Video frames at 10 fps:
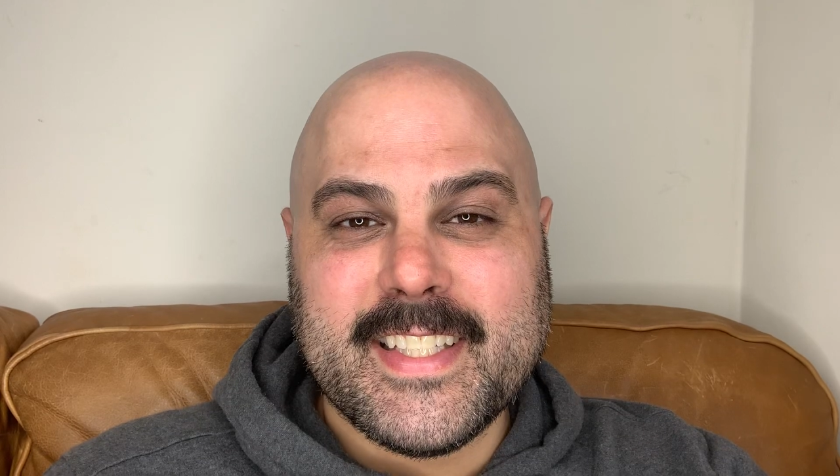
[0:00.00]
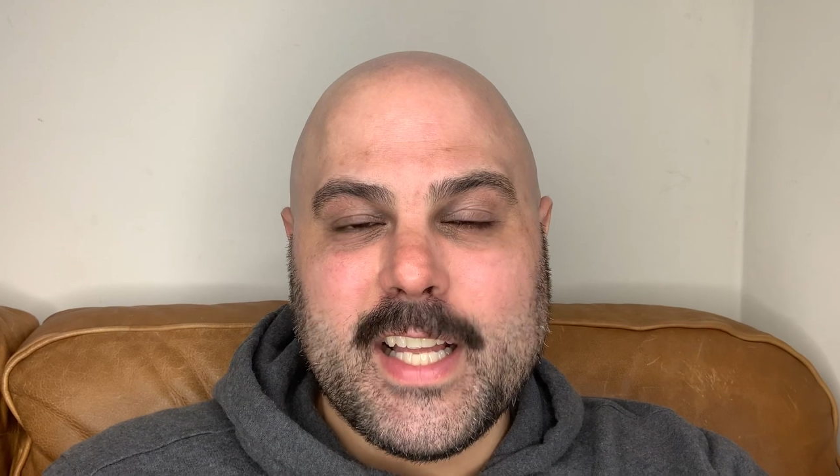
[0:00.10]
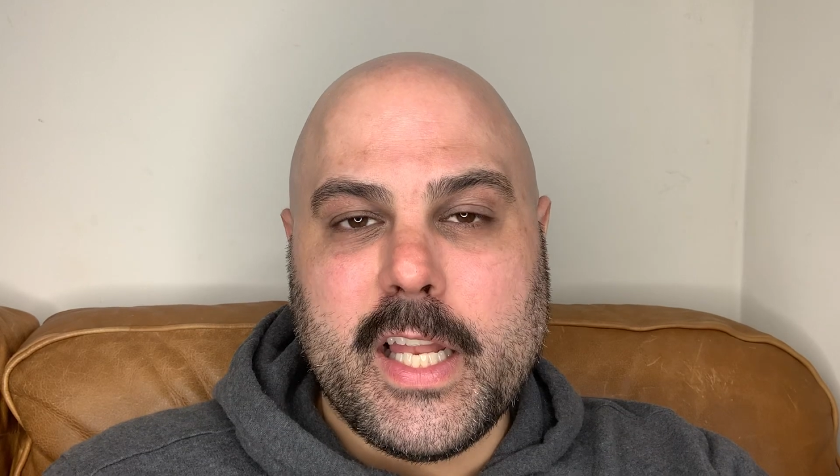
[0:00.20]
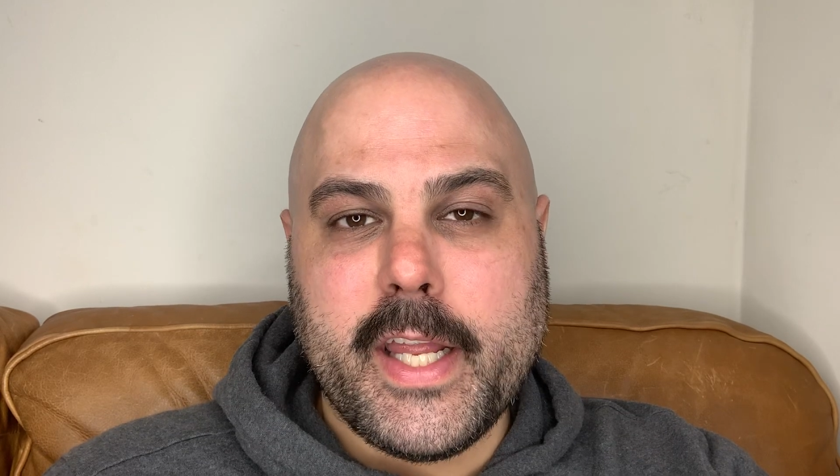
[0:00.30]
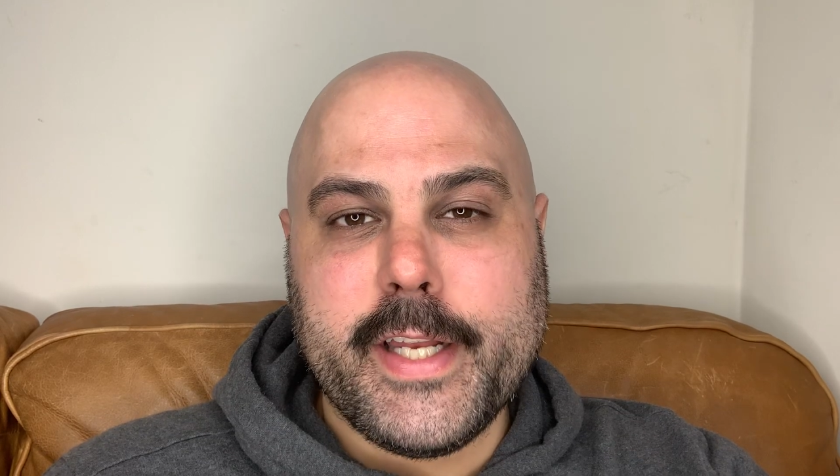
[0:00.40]

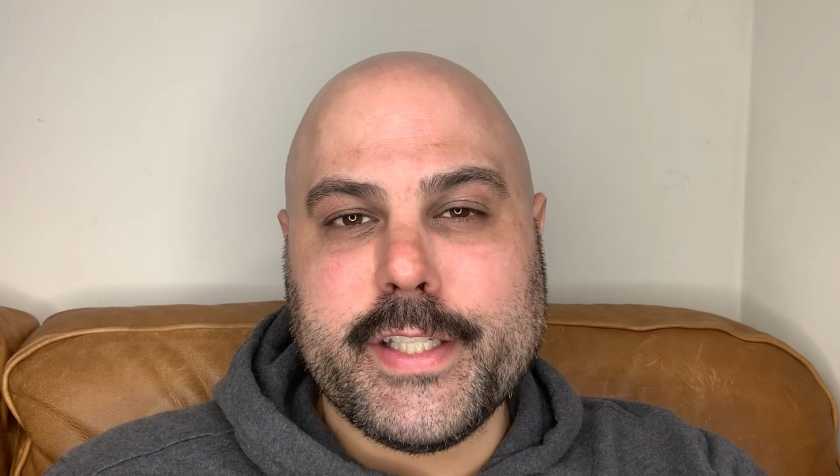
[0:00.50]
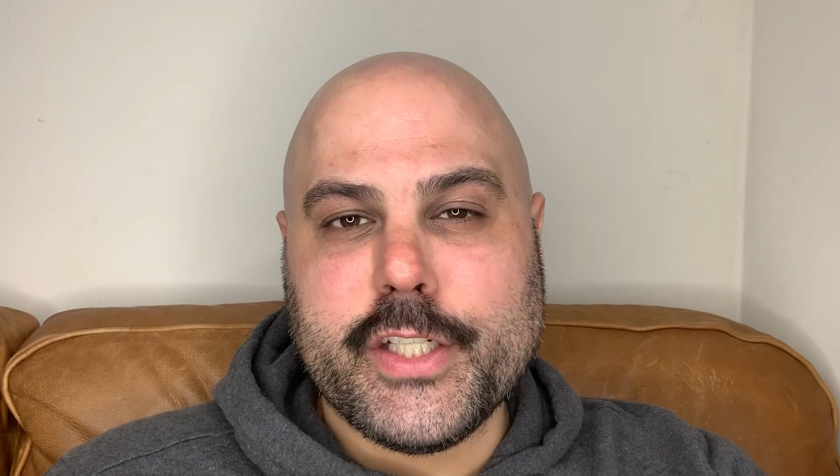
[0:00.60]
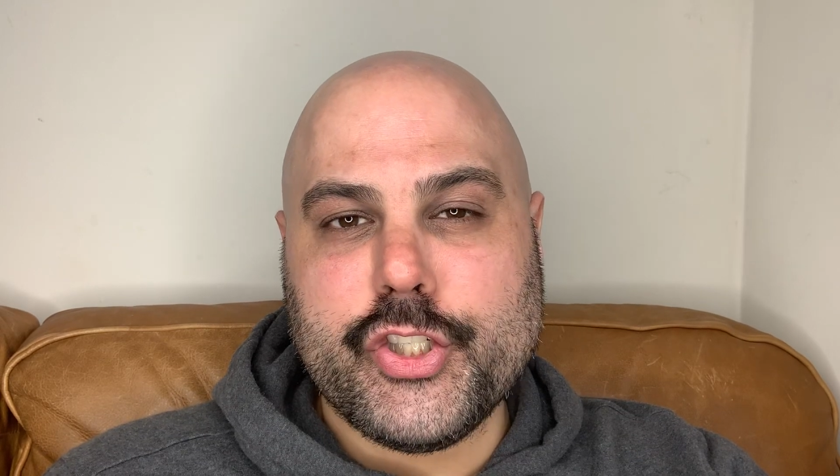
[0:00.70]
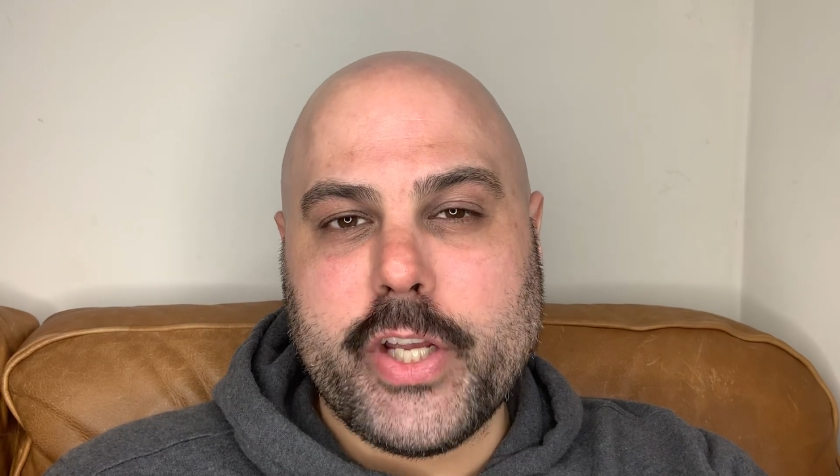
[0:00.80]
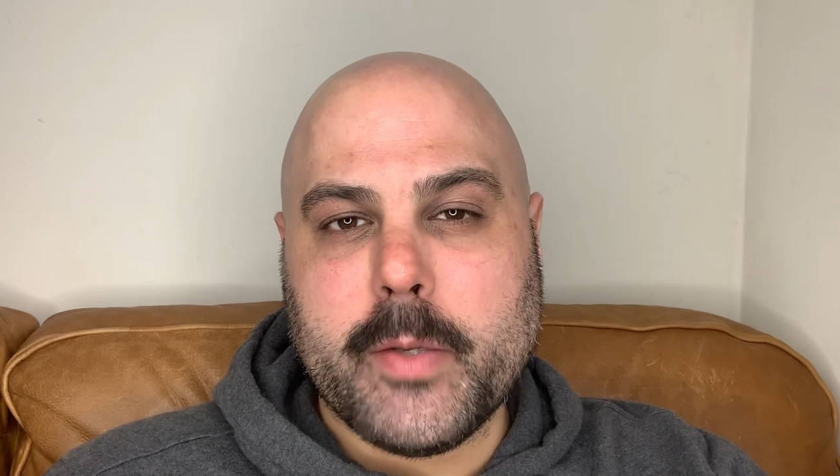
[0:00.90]
Ladies
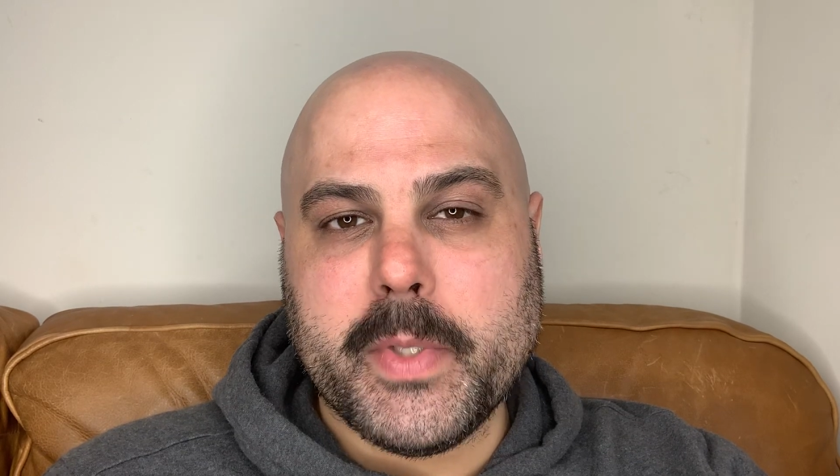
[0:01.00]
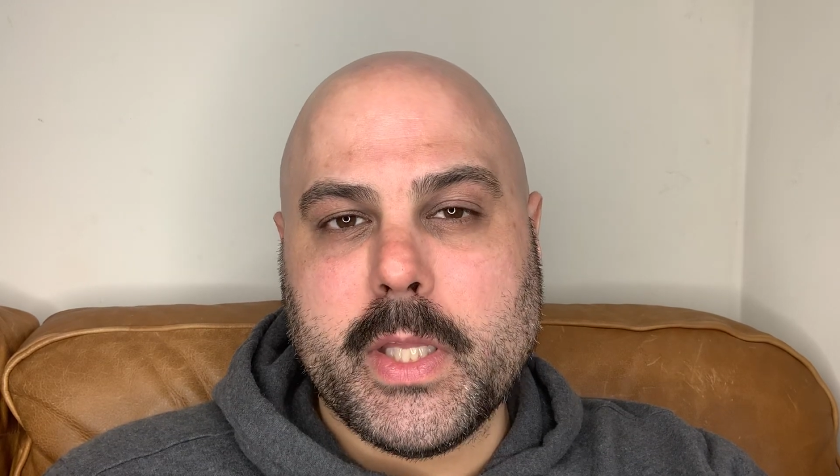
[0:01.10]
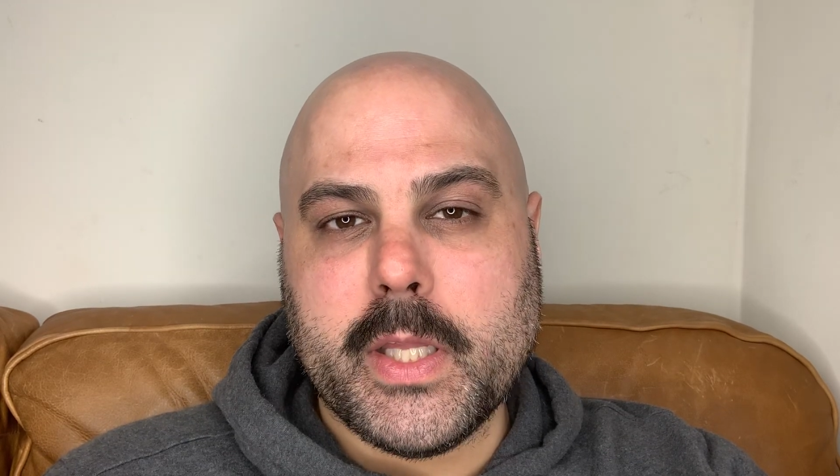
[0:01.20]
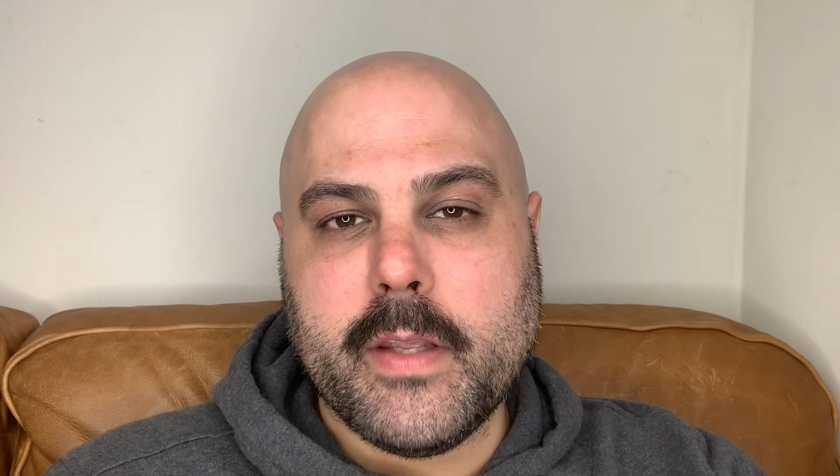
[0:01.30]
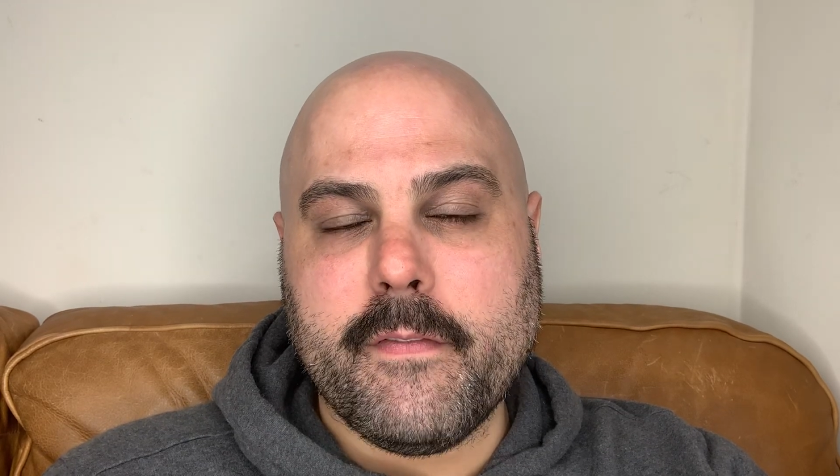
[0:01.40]
and
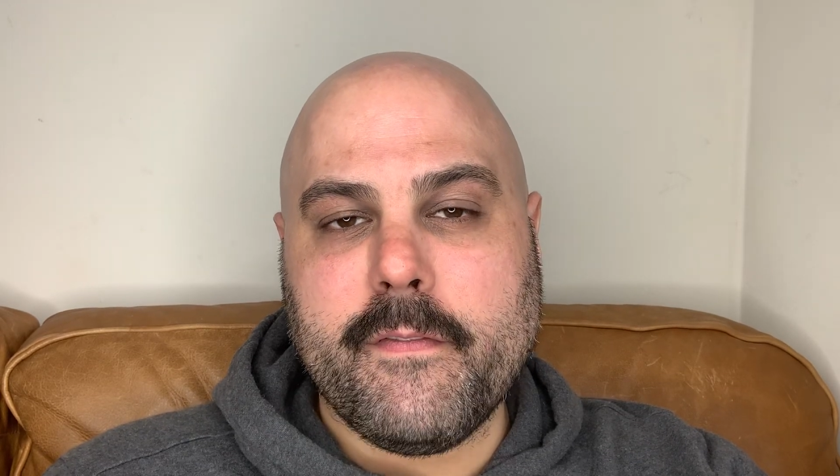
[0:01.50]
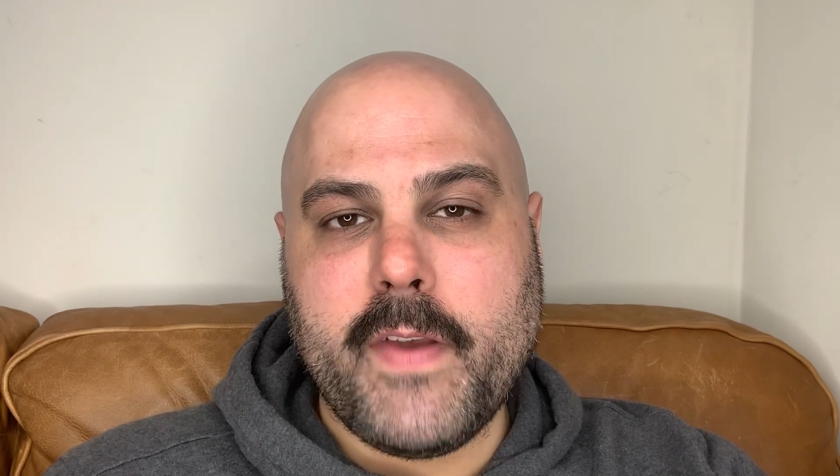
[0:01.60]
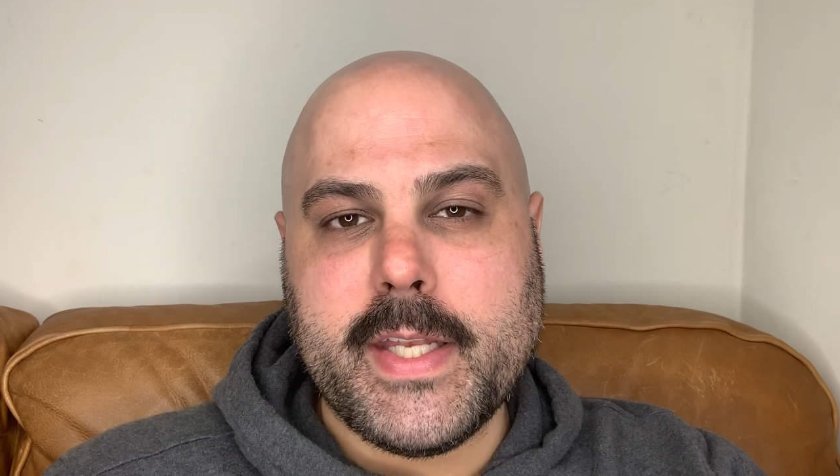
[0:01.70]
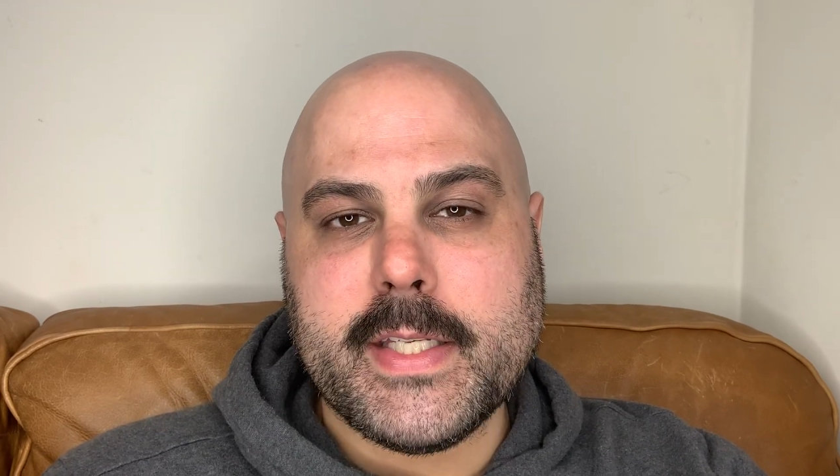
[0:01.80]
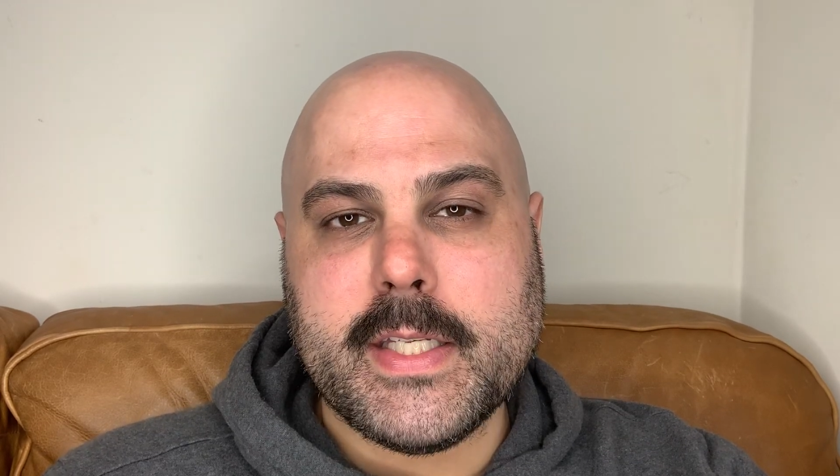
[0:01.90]
gentlemen, the
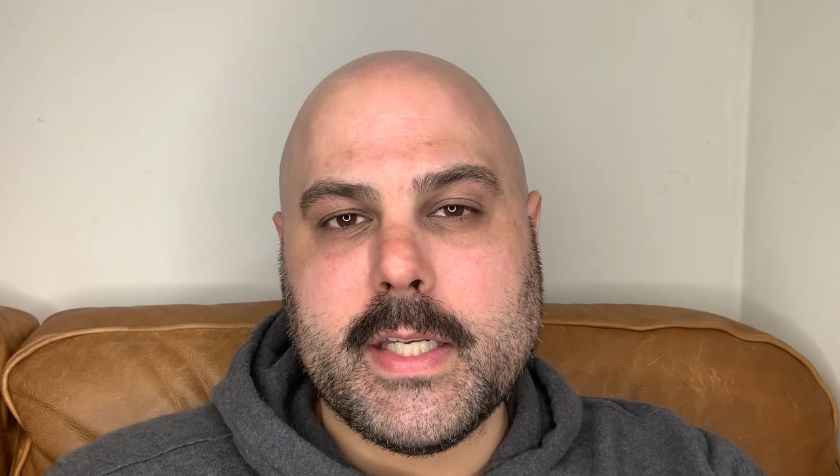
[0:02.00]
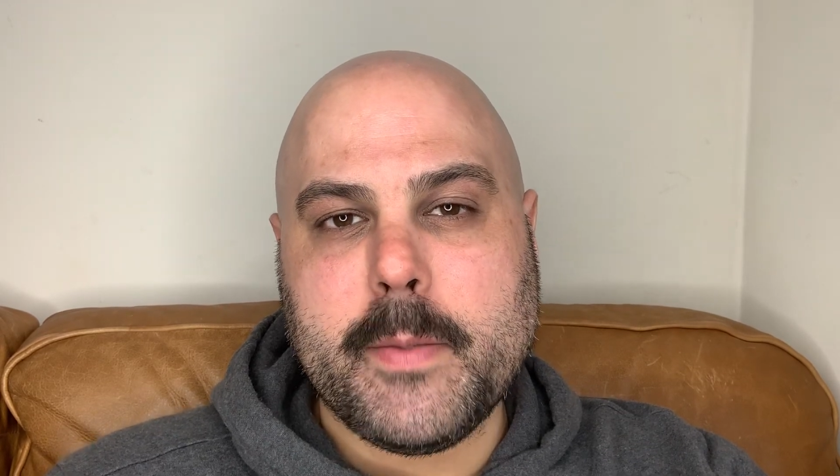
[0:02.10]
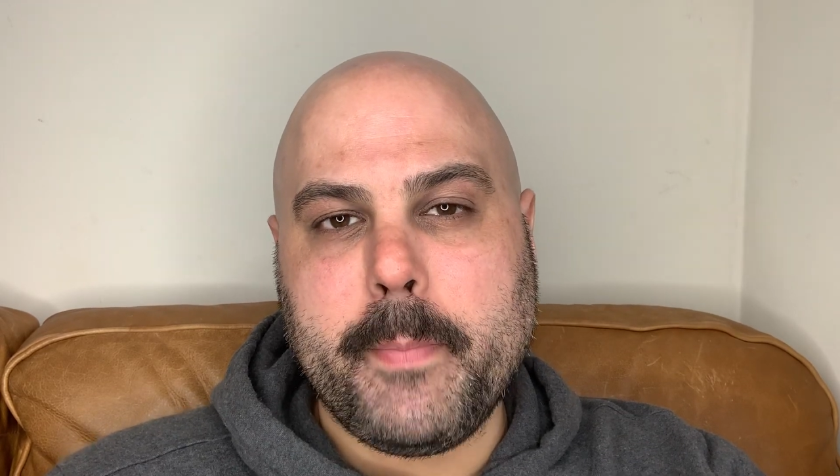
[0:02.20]
Aventon